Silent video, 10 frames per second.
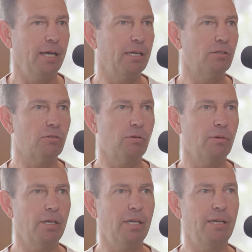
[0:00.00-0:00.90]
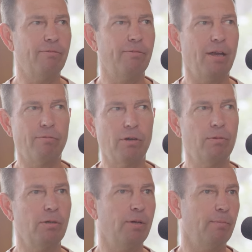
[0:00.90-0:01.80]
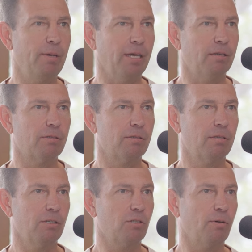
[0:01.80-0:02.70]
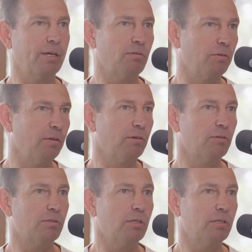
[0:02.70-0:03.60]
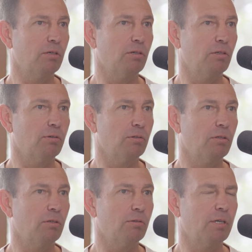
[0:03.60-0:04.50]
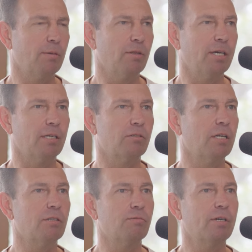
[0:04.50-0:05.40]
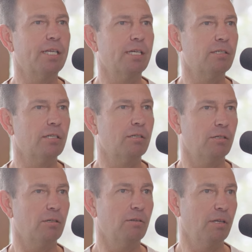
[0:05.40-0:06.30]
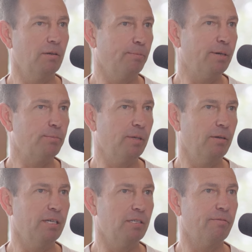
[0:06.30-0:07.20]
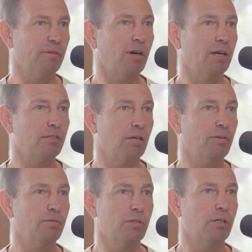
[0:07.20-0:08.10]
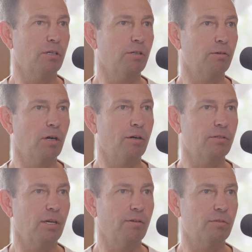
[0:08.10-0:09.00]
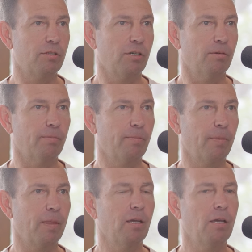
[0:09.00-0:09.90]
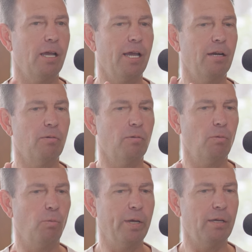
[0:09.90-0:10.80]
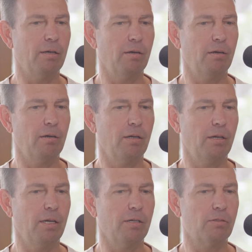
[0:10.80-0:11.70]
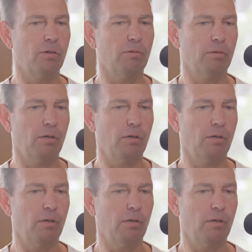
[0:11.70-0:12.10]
And so if everyone we meet is going through those uh, those those same things, then it's really easy to do, then it must be easy for ourselves to delude ourselves too. And we and so